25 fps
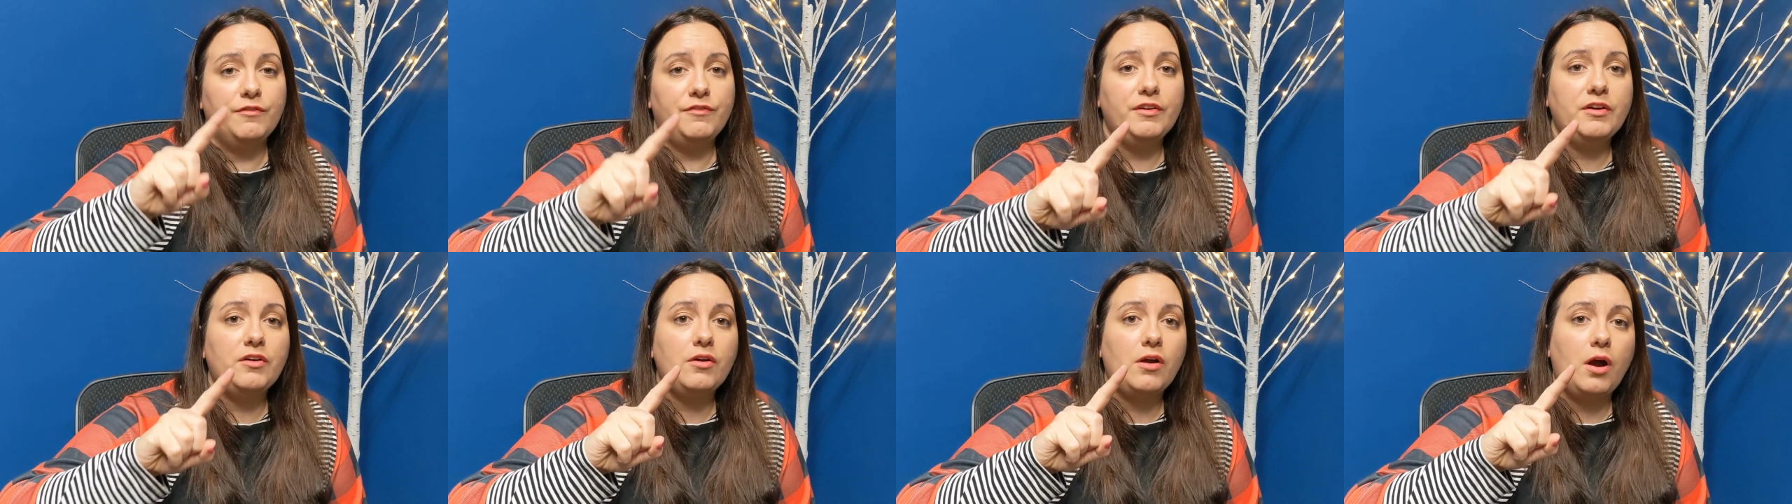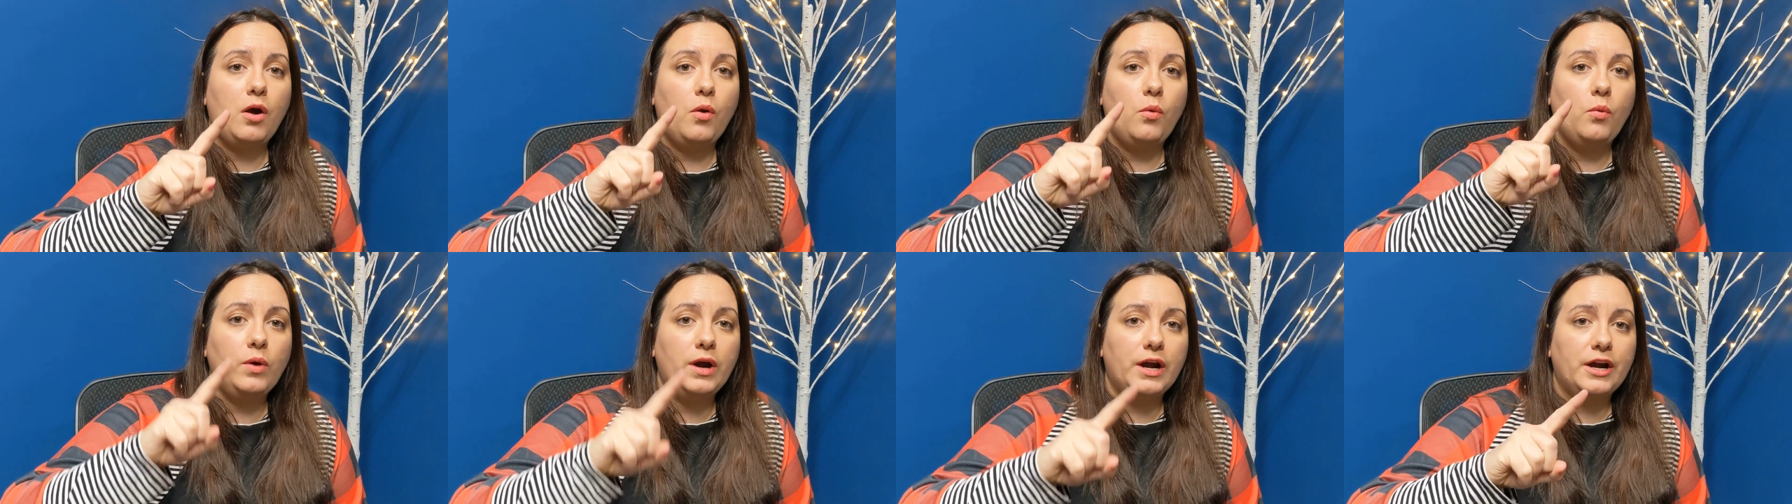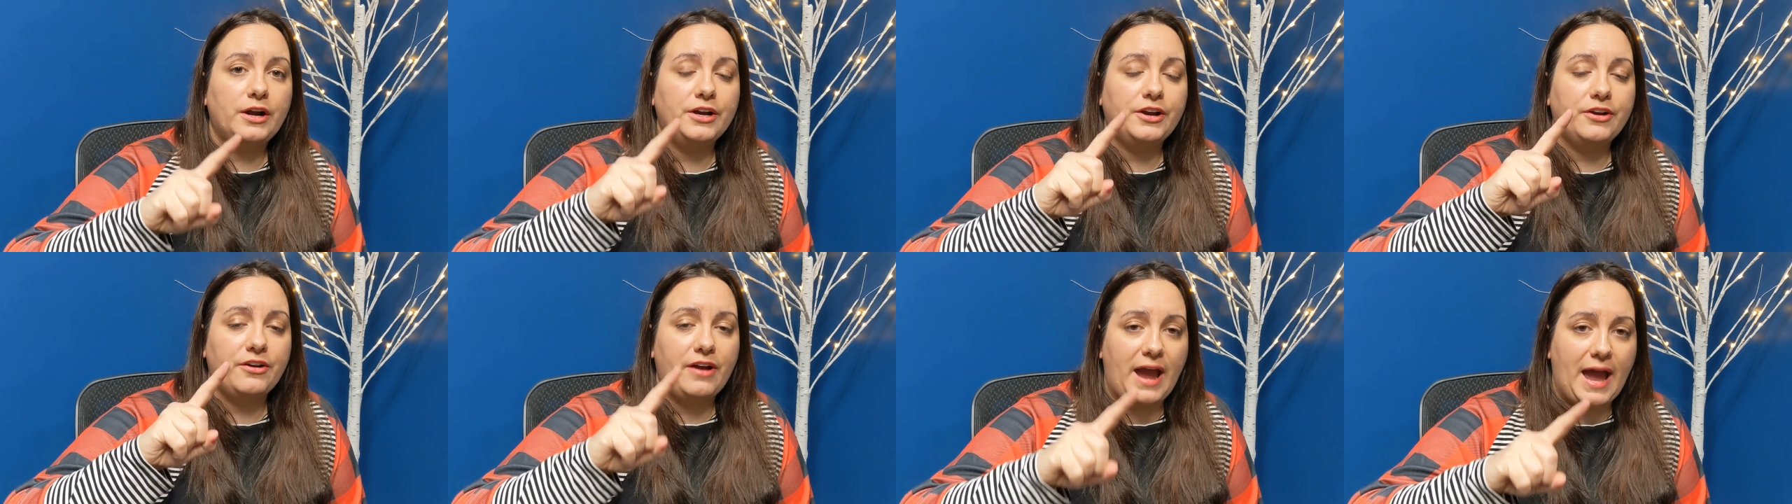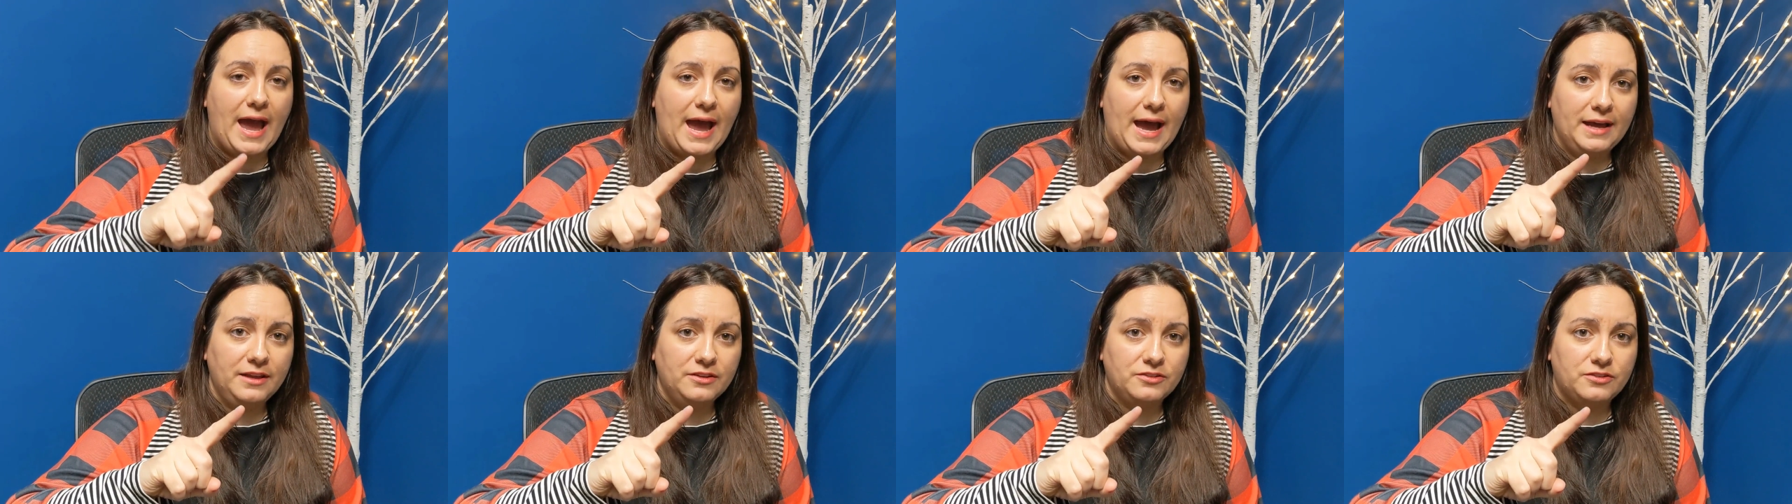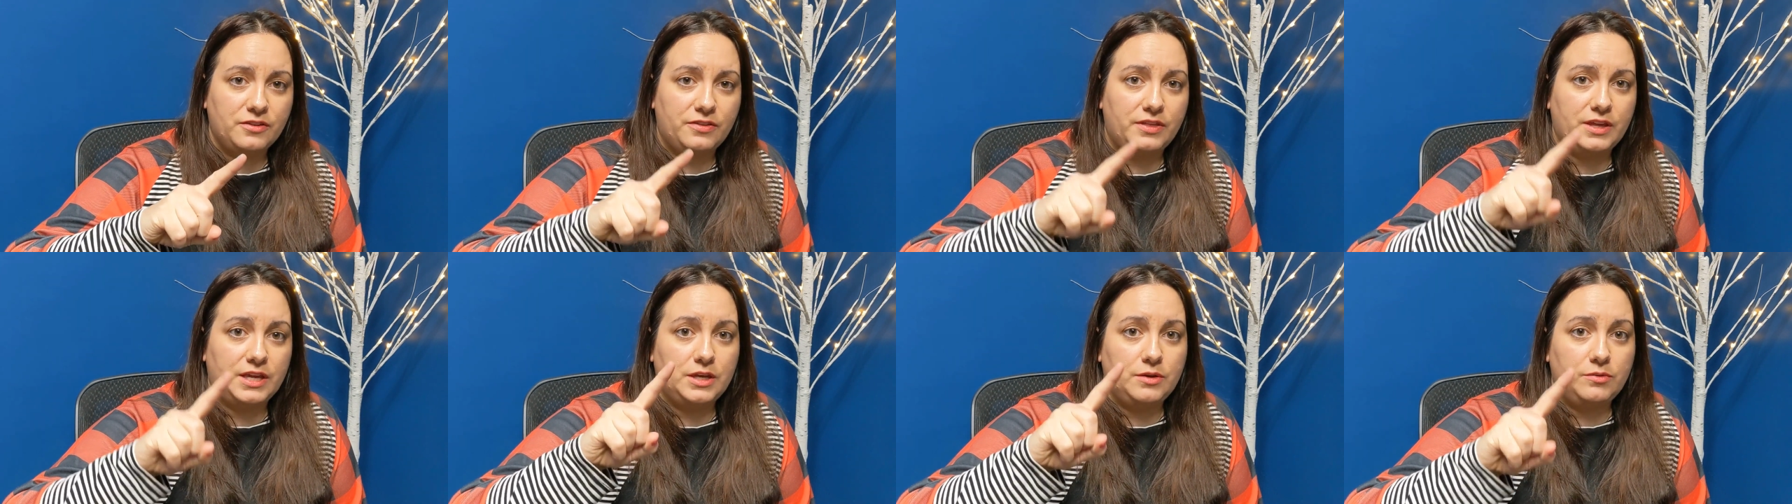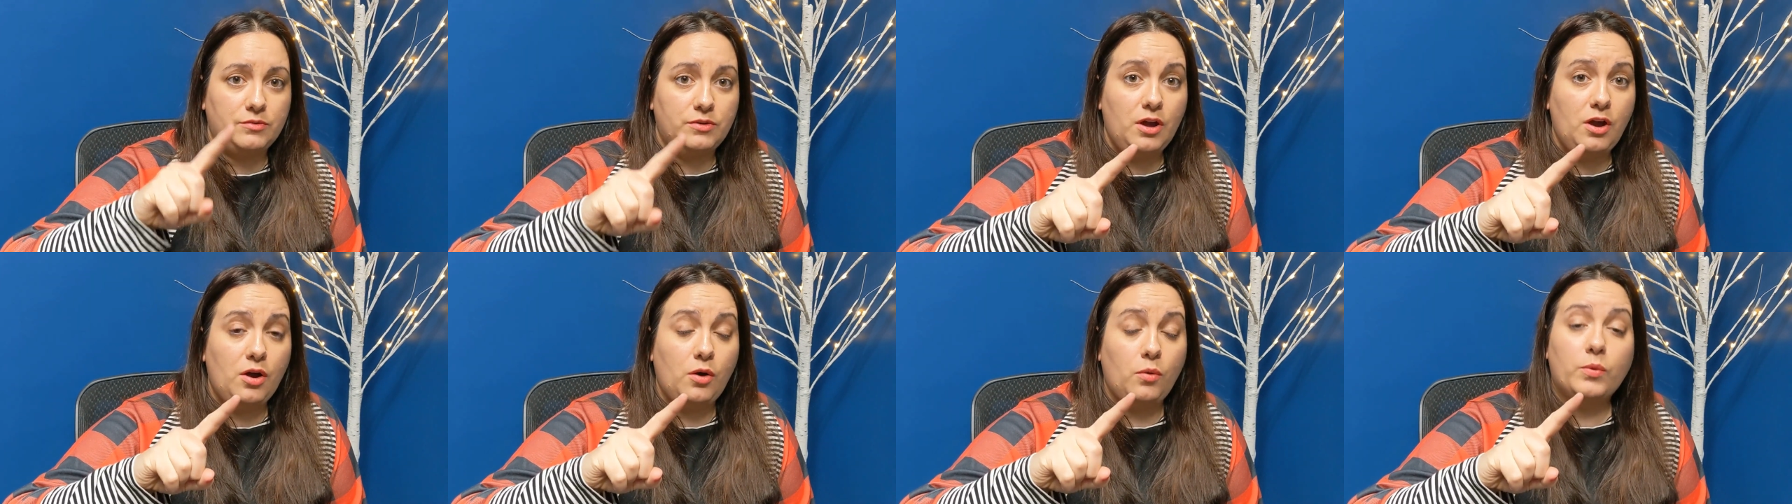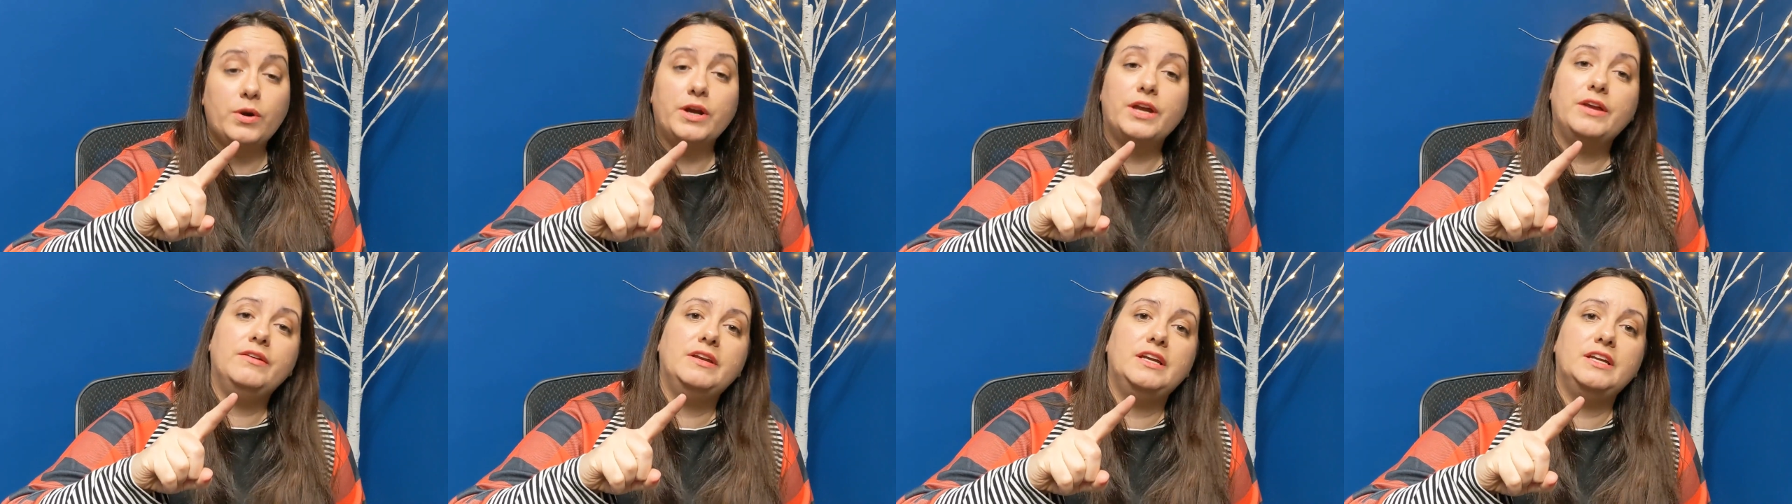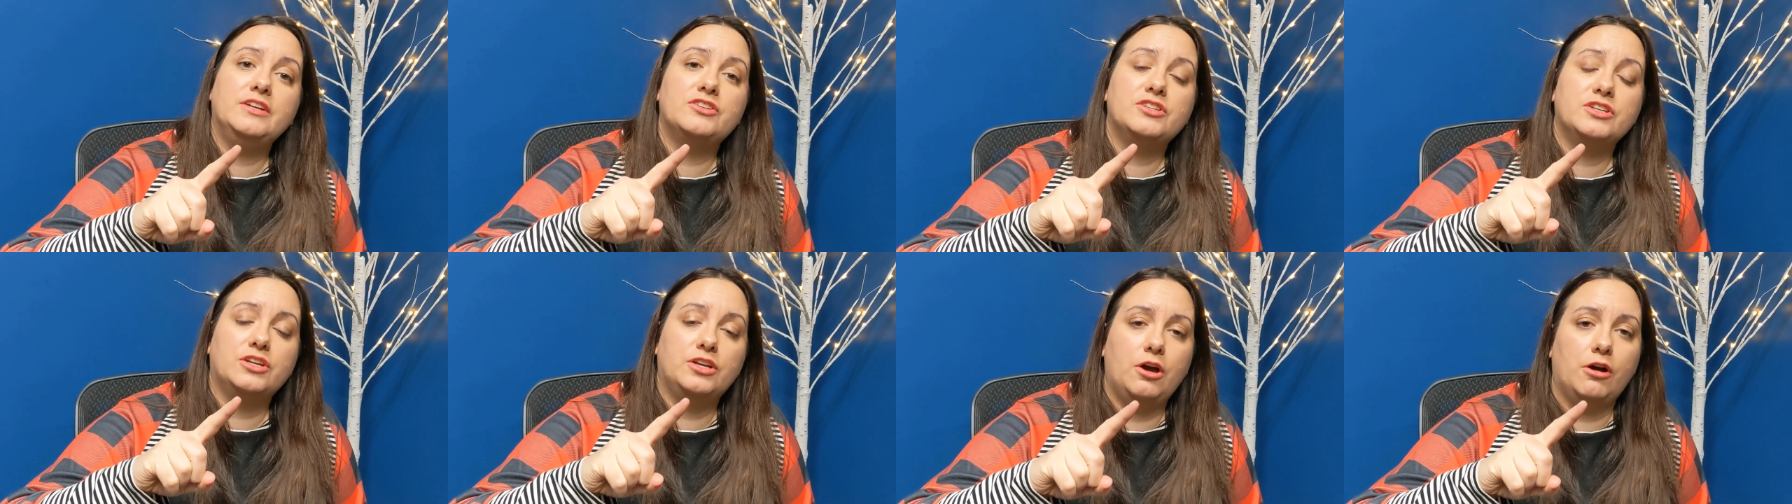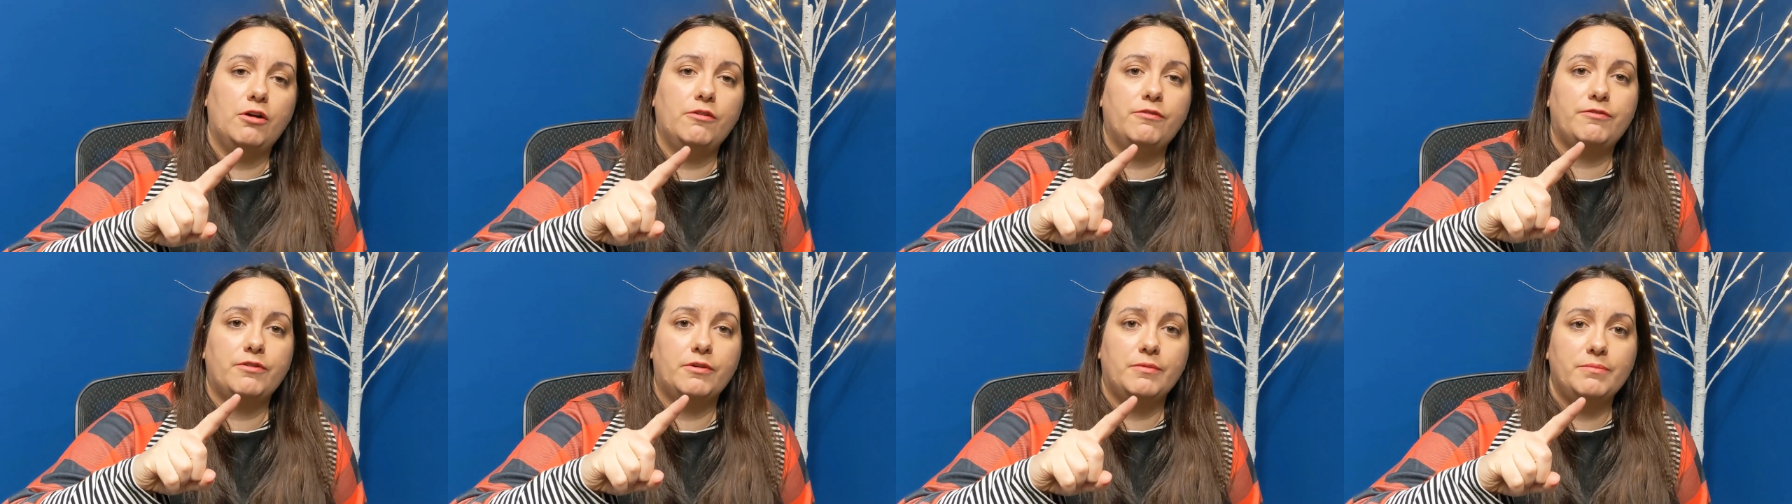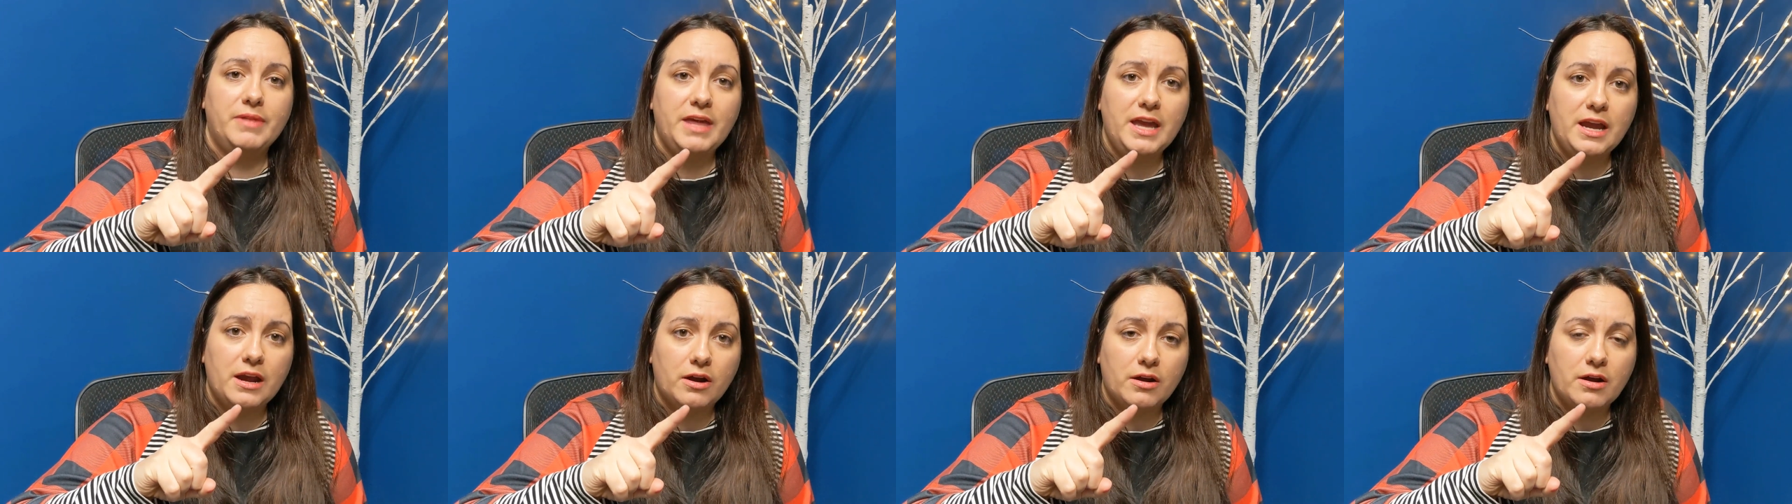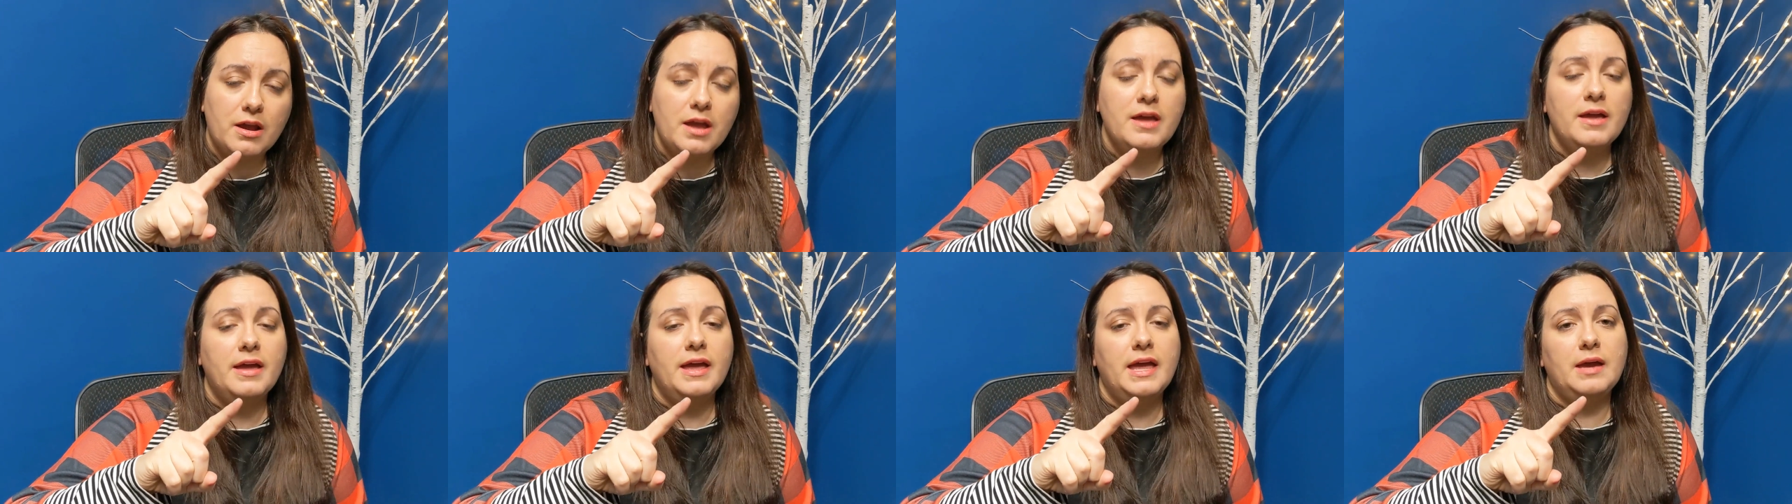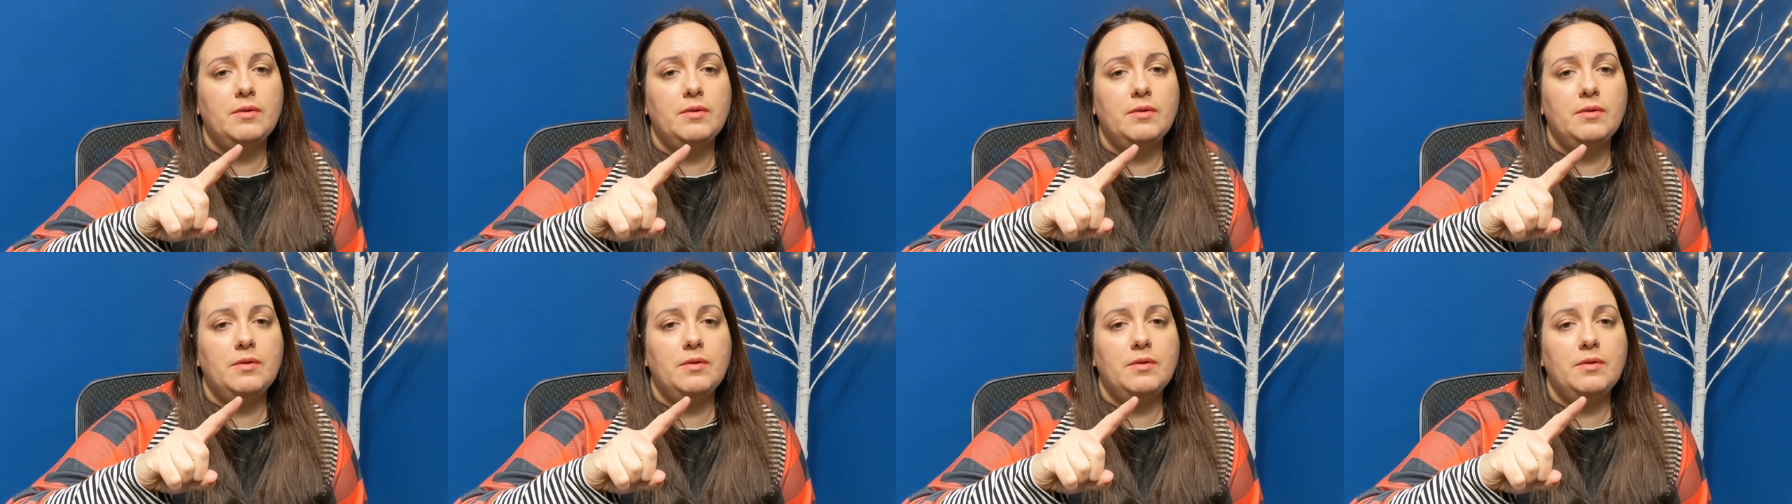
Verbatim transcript: Figure out where you're at so that you know where you need to go from there,